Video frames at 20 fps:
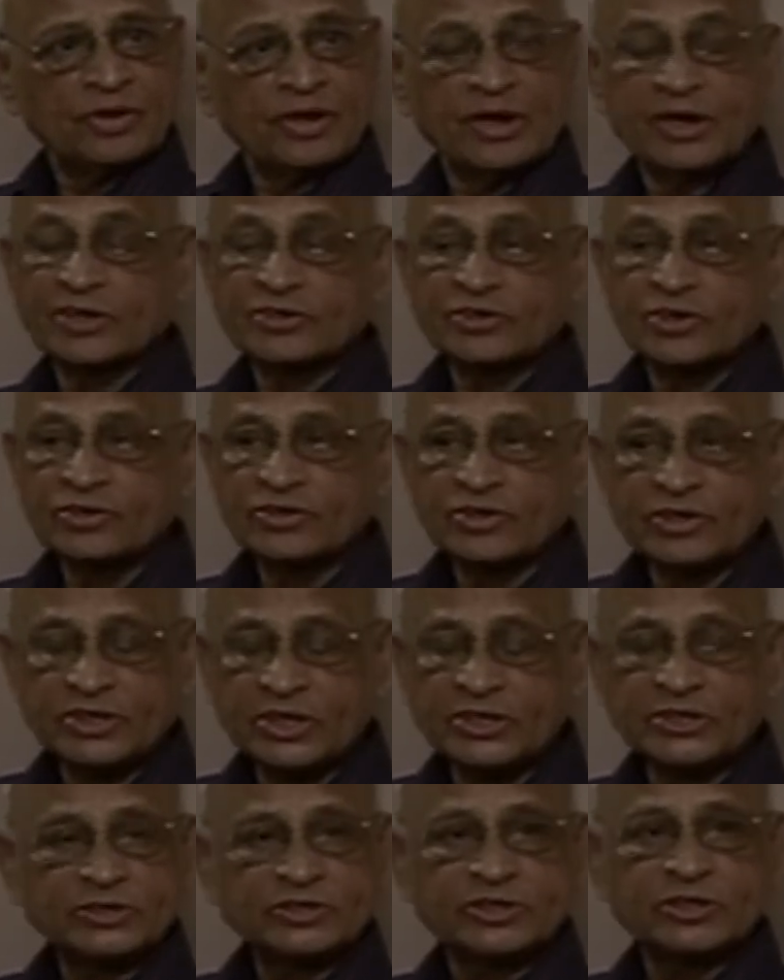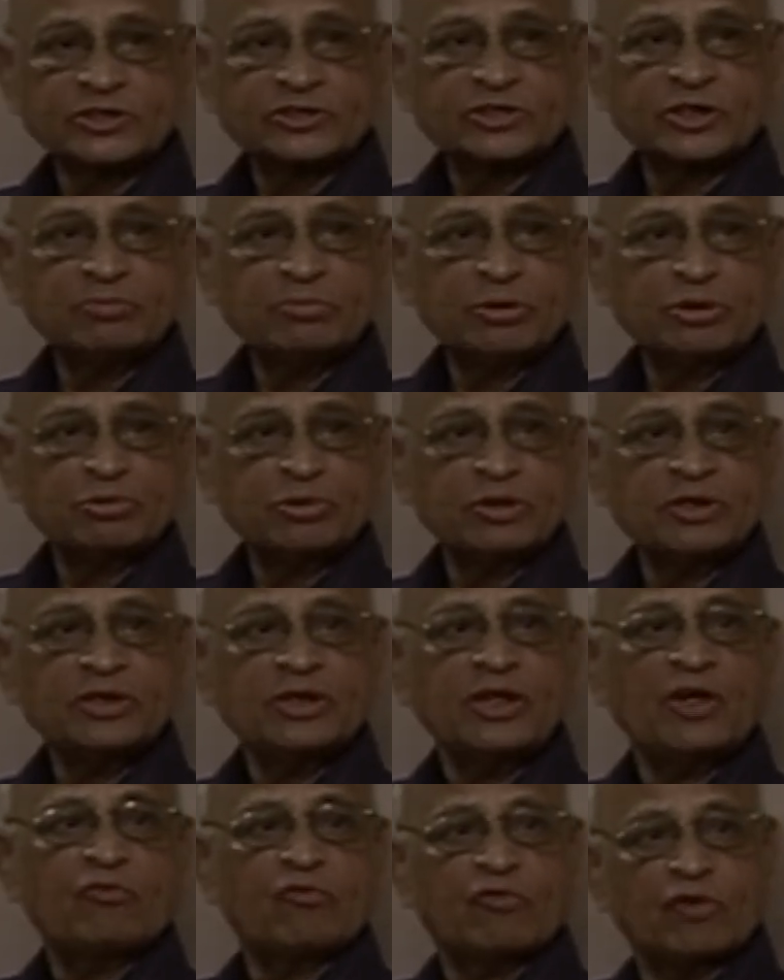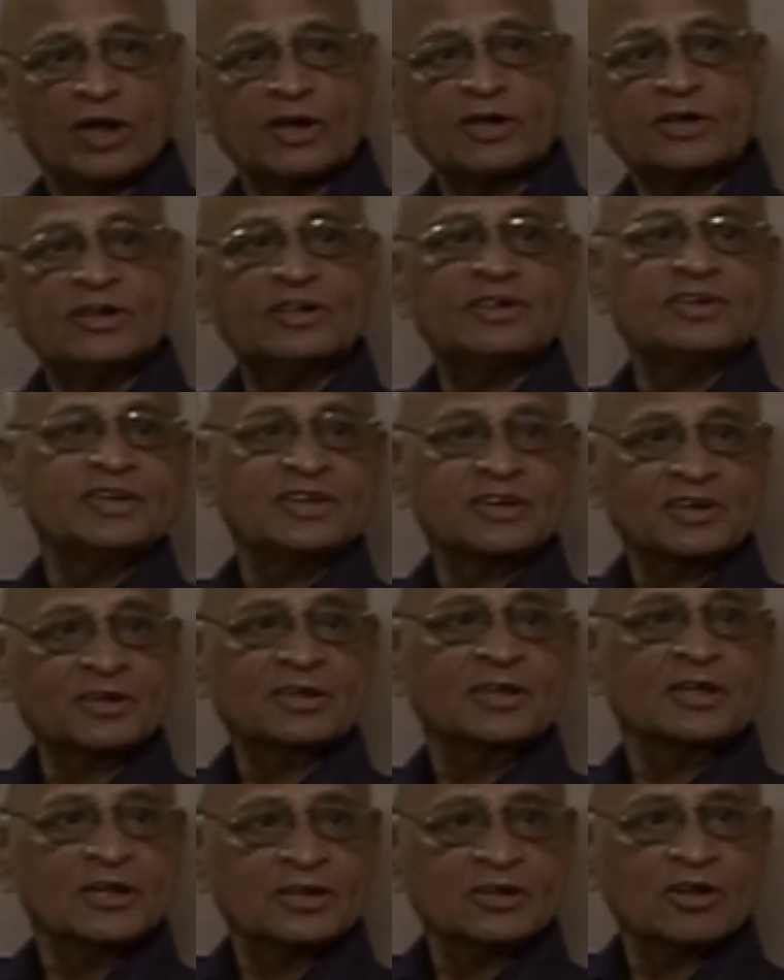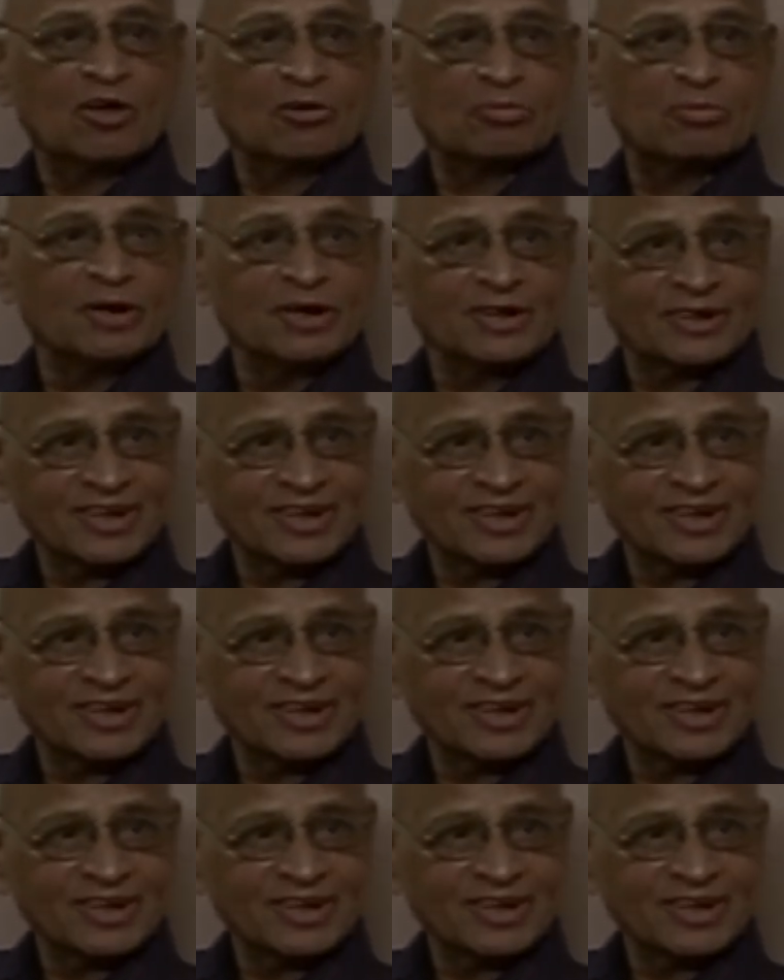he doesn't see the distinction between a flood and a normal